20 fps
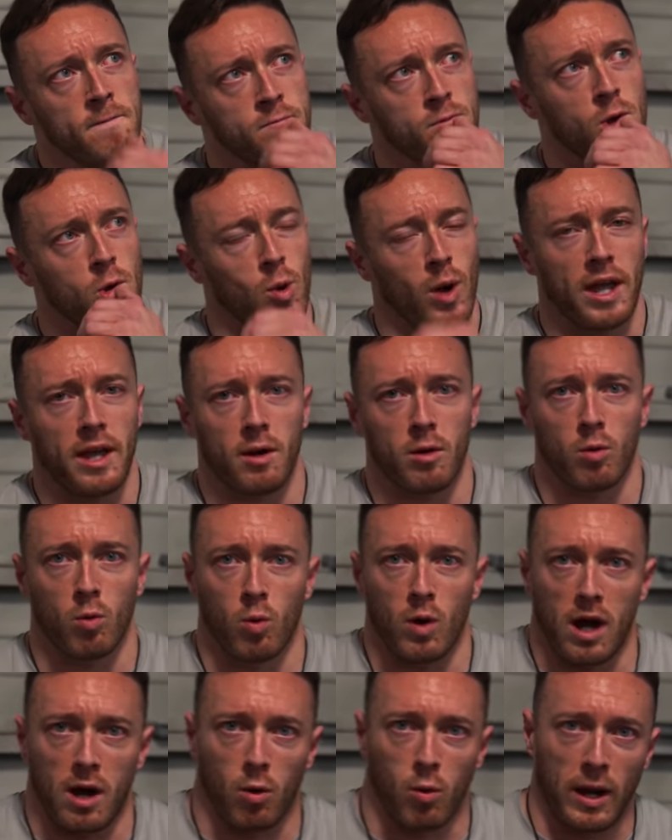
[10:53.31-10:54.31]
the way a
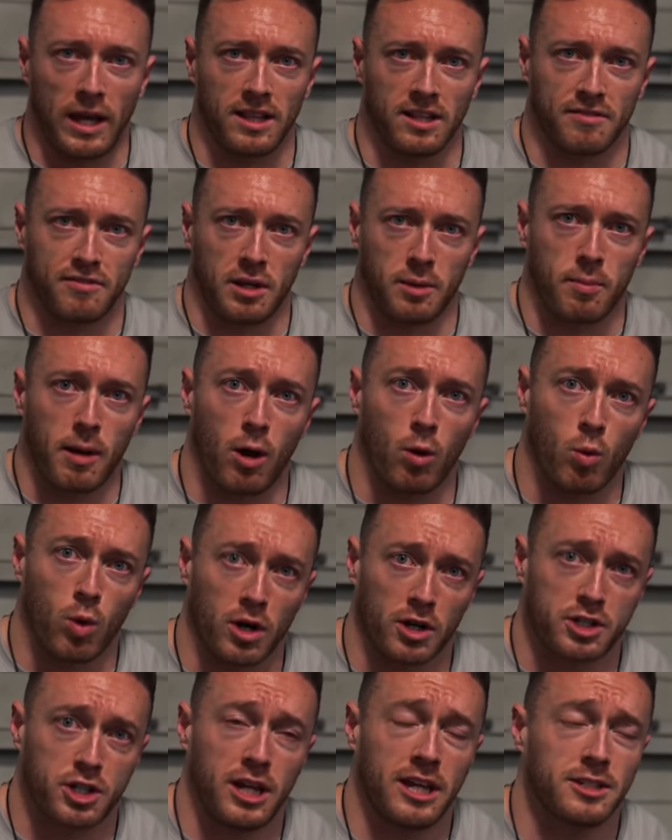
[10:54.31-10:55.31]
weightlifting belt
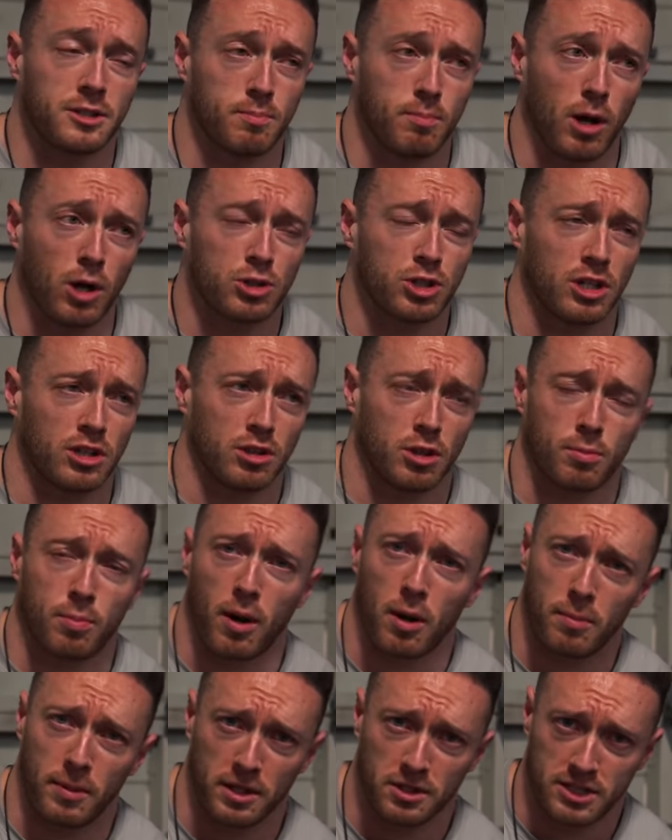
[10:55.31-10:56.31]
works is mostly through
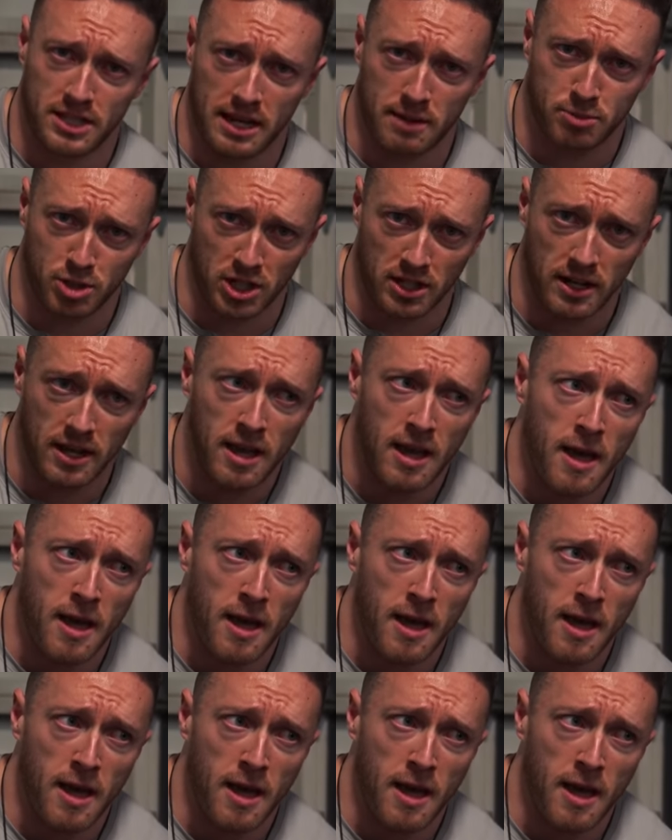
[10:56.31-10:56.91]
proprioception.